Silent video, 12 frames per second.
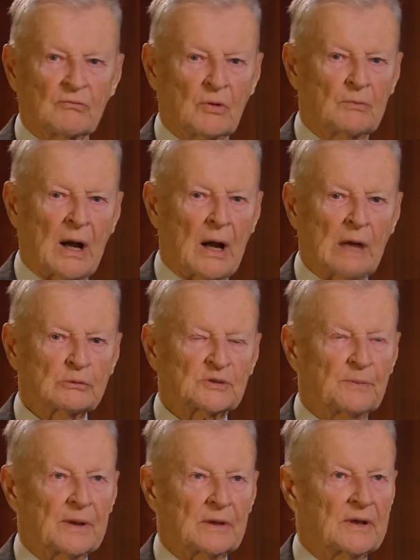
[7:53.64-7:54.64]
house
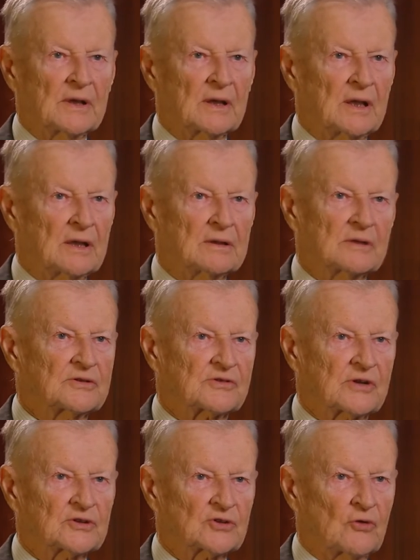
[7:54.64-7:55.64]
building,
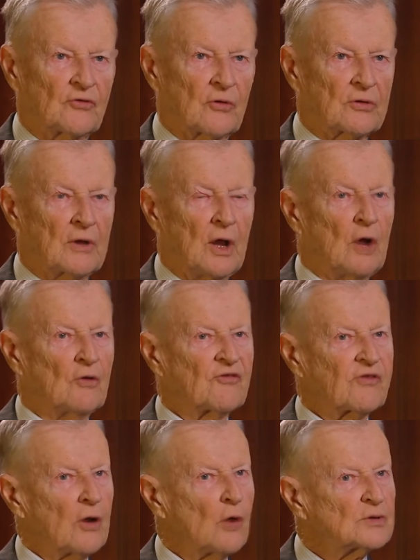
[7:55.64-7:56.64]
industry, and so forth,
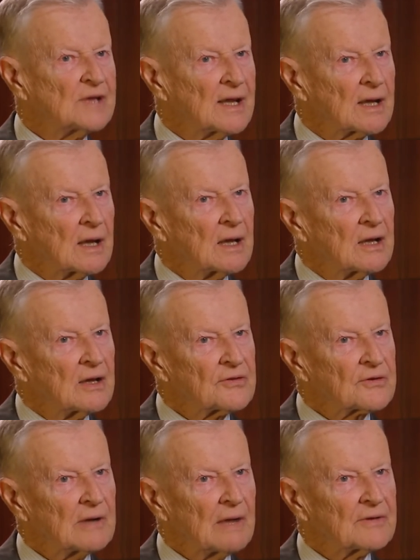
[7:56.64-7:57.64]
floating
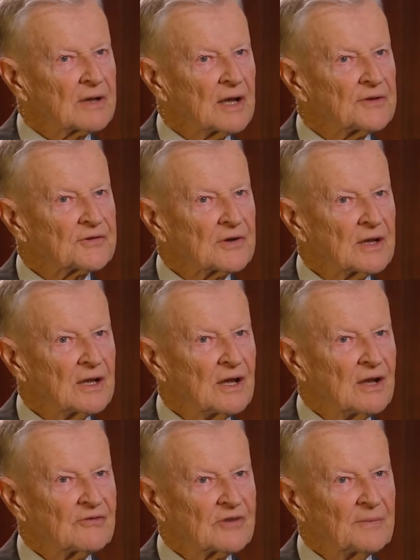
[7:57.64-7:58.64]
throughout the country
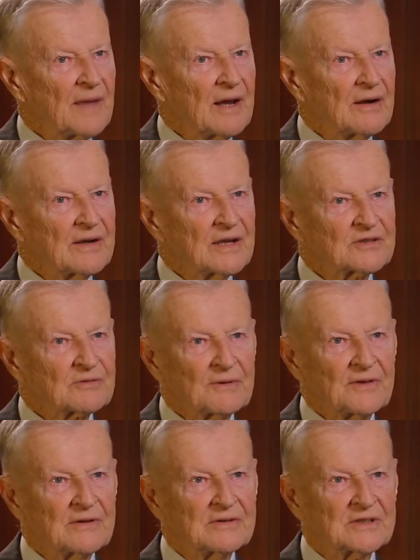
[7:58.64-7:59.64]
from areas where
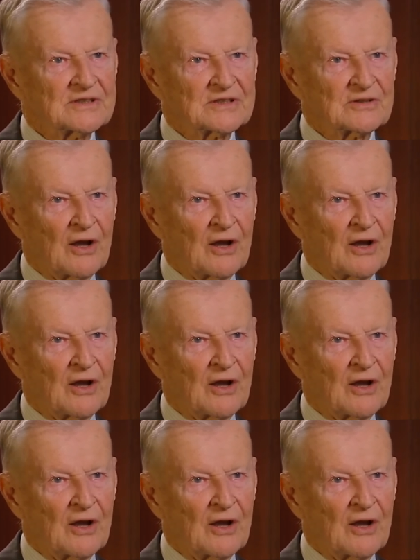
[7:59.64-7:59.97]
there is